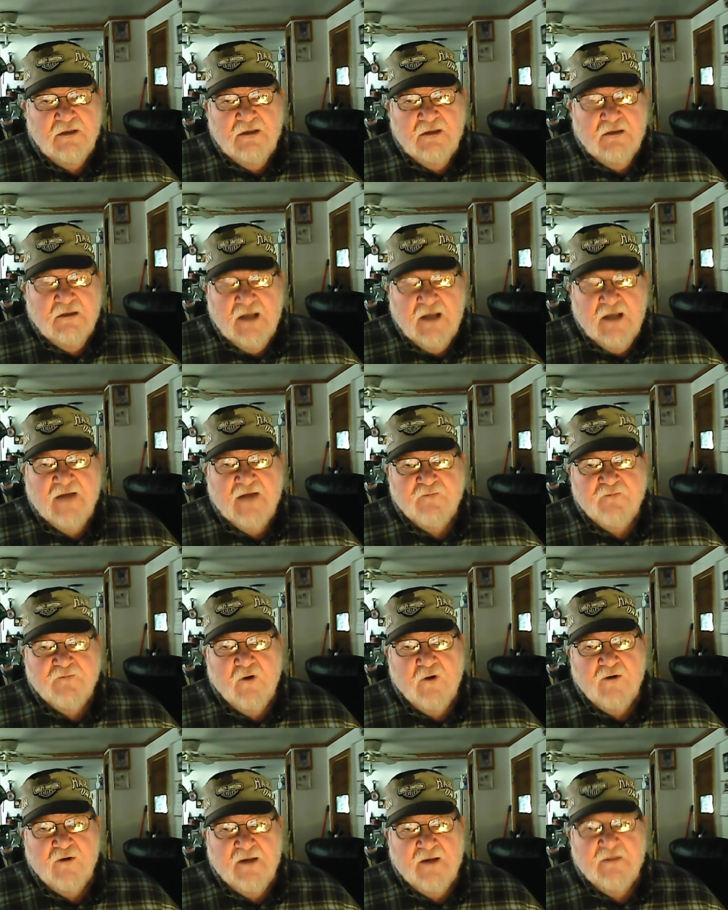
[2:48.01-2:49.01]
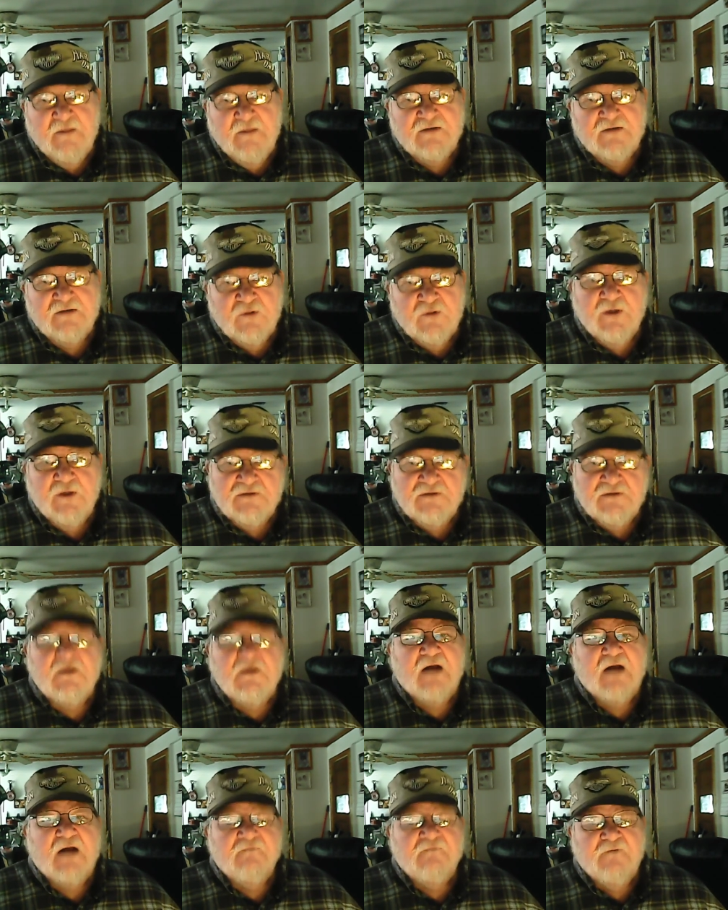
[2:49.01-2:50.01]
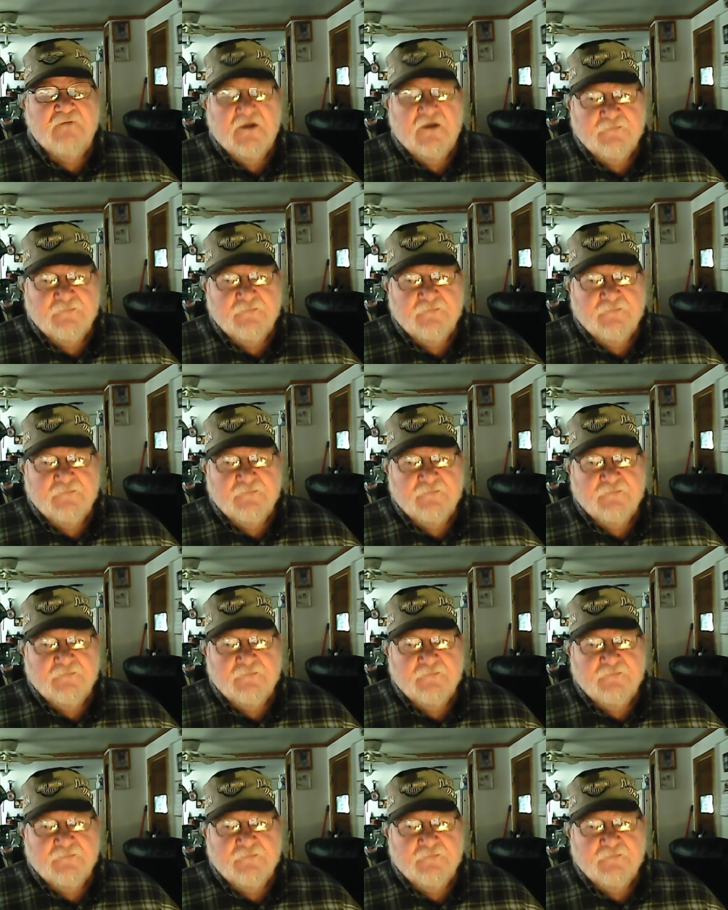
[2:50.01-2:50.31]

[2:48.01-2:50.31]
live program, that's always a lot of fun.